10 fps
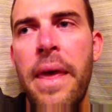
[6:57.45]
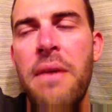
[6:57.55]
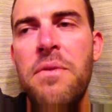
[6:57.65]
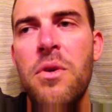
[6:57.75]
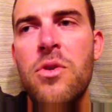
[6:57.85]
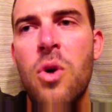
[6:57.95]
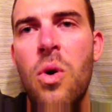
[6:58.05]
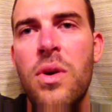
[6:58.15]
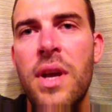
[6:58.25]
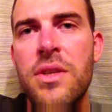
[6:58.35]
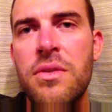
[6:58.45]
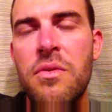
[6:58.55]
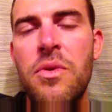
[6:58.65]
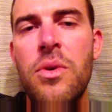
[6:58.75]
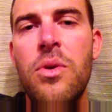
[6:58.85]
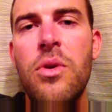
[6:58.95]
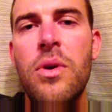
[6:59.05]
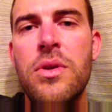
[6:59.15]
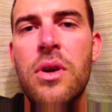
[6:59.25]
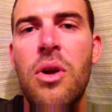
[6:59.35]
if your dog doesn't view you
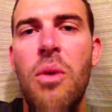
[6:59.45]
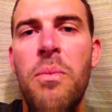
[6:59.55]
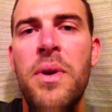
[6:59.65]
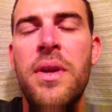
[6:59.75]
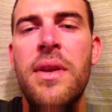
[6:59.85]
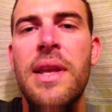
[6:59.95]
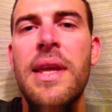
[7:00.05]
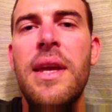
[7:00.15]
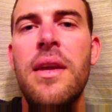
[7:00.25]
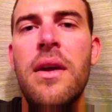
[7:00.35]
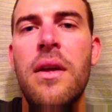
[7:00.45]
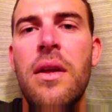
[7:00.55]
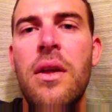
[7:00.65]
as a competent leader